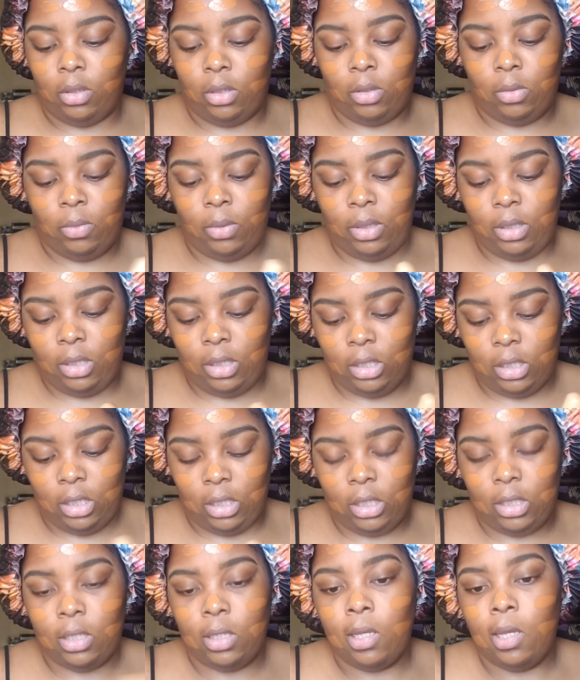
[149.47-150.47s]
you really
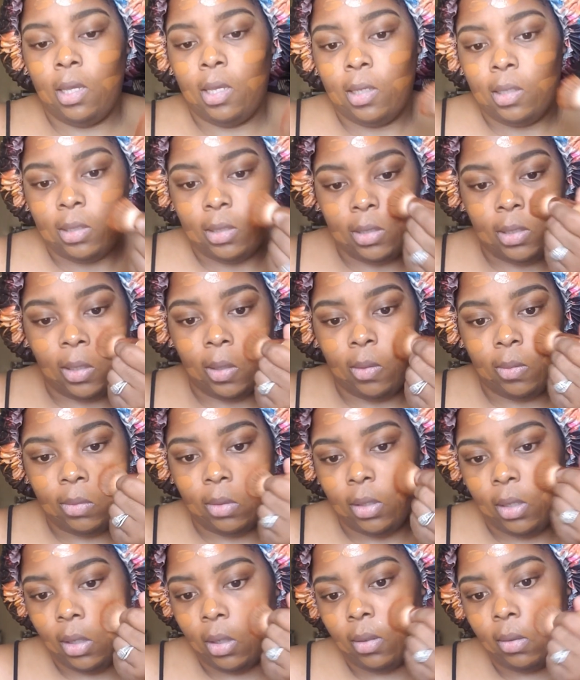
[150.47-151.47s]
just don't
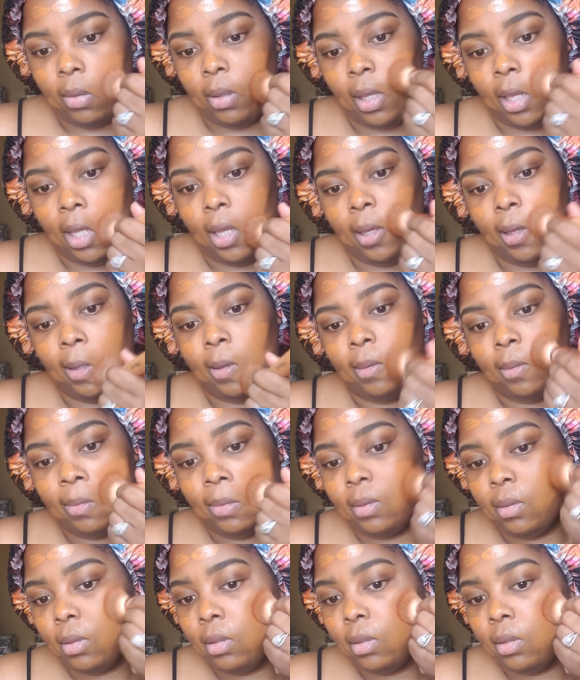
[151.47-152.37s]
know how